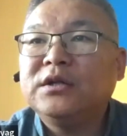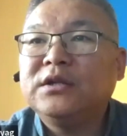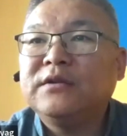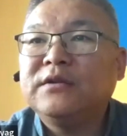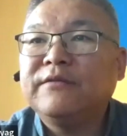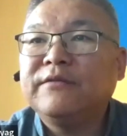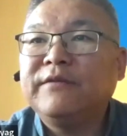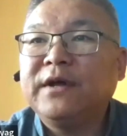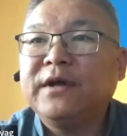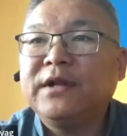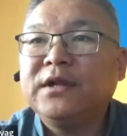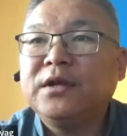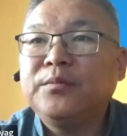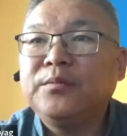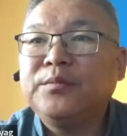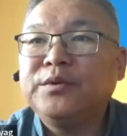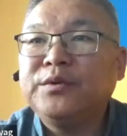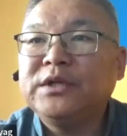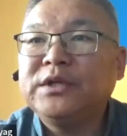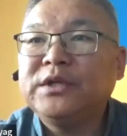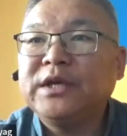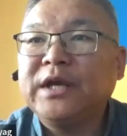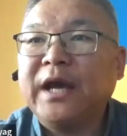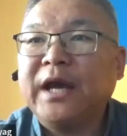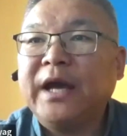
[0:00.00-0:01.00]
develop
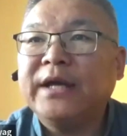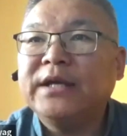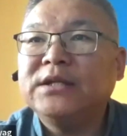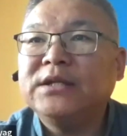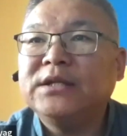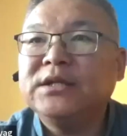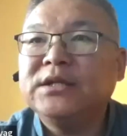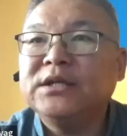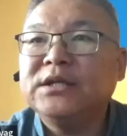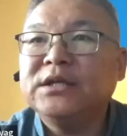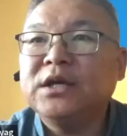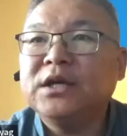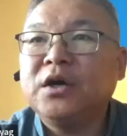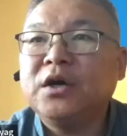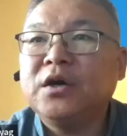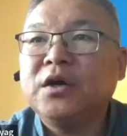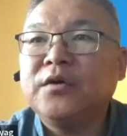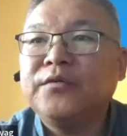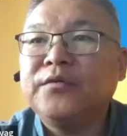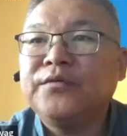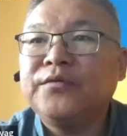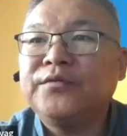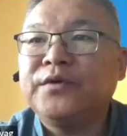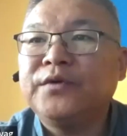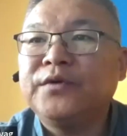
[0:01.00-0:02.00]
the idea
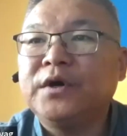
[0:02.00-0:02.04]
of